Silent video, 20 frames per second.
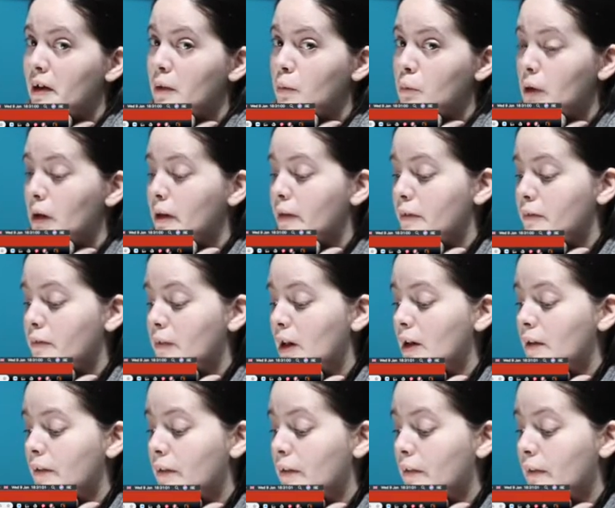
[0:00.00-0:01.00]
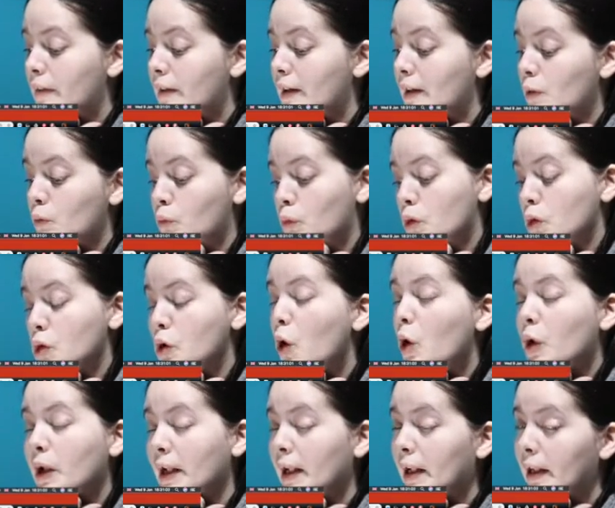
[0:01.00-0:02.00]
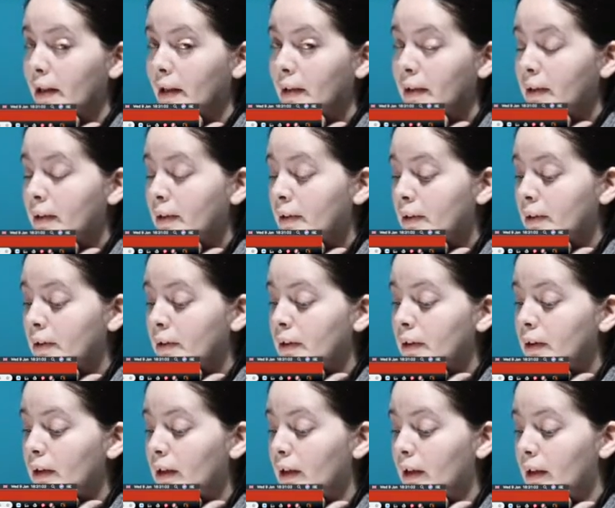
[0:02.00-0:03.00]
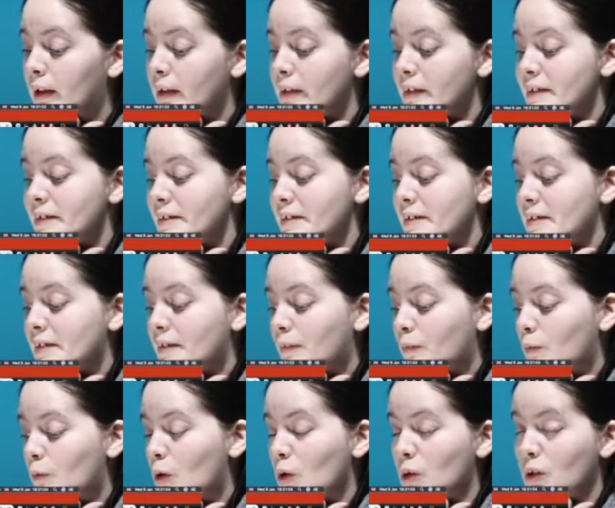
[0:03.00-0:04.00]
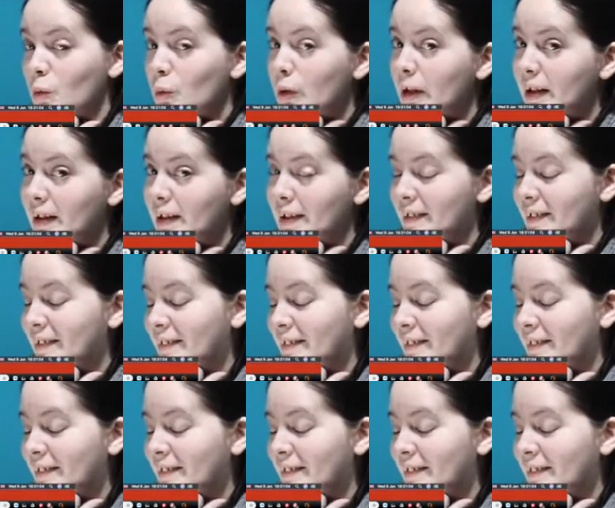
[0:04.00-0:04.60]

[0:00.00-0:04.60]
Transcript: out by the fact that they were talking and walk away.